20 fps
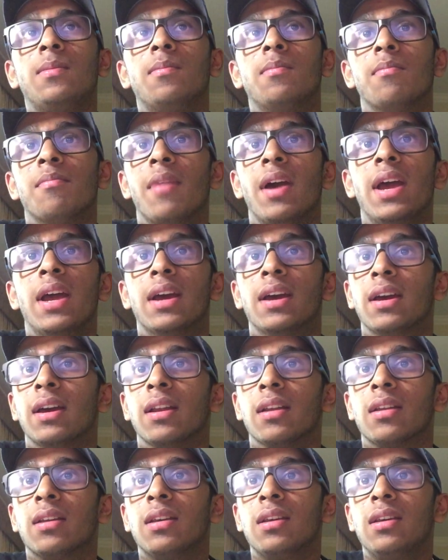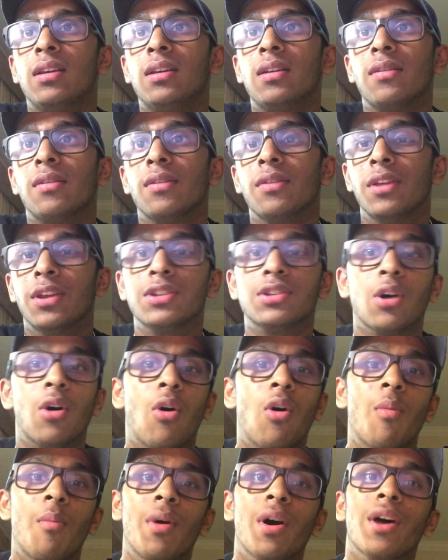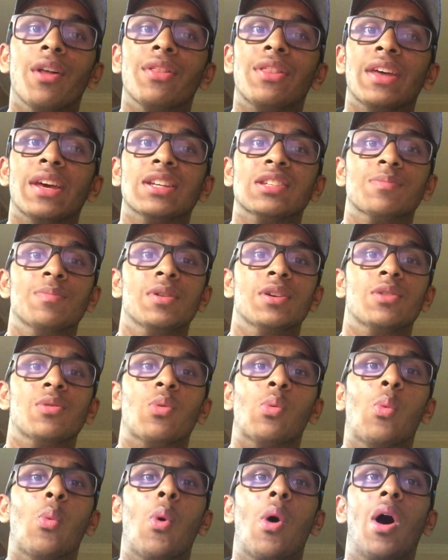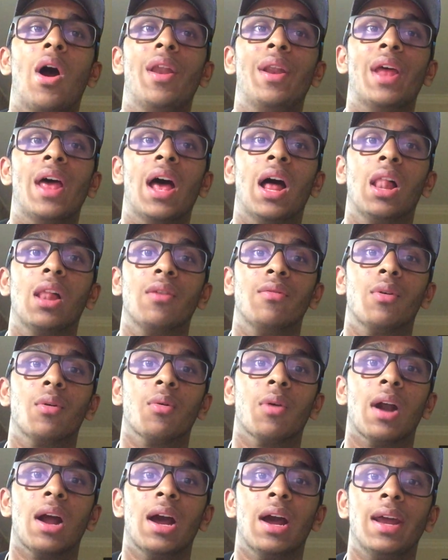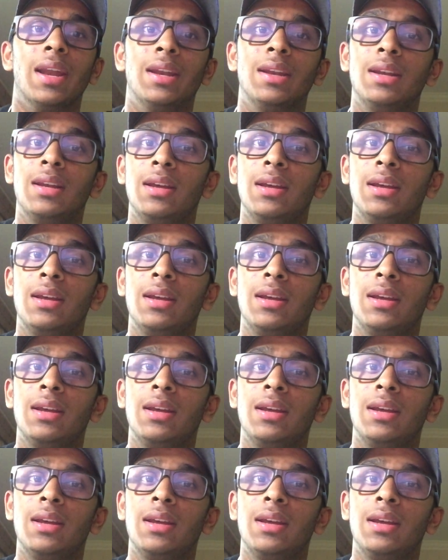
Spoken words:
man, this whole month has been one hell of a ride.